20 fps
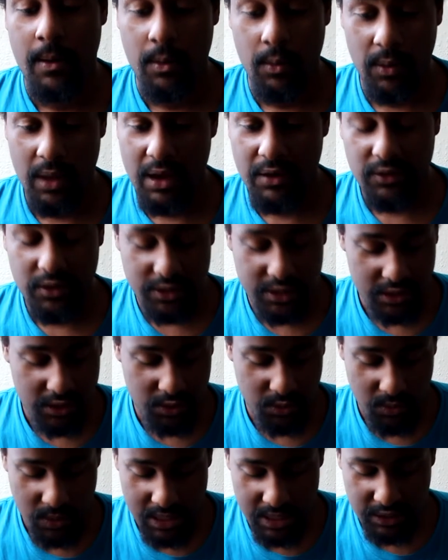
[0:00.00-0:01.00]
Whatever your
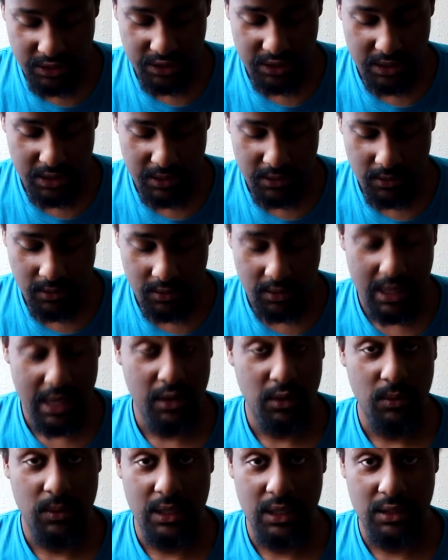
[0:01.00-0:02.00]
situation that
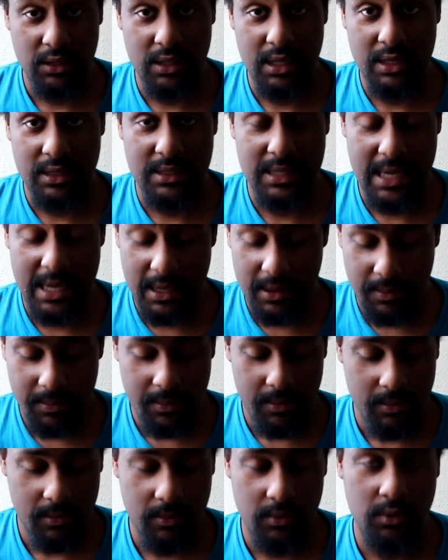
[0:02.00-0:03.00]
you need duct tape,
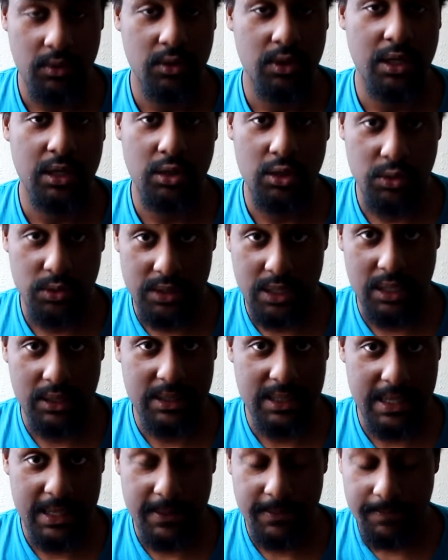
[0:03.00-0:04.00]
you can use duct
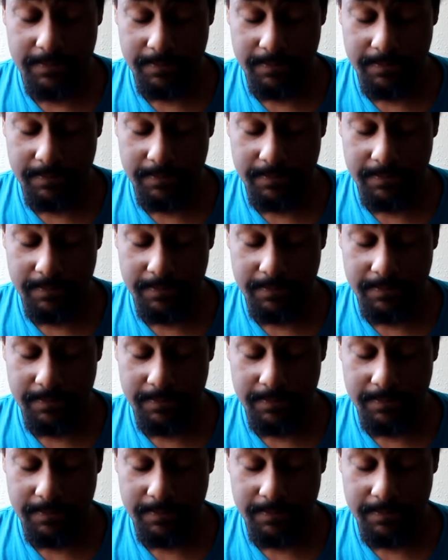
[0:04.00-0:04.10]
tape.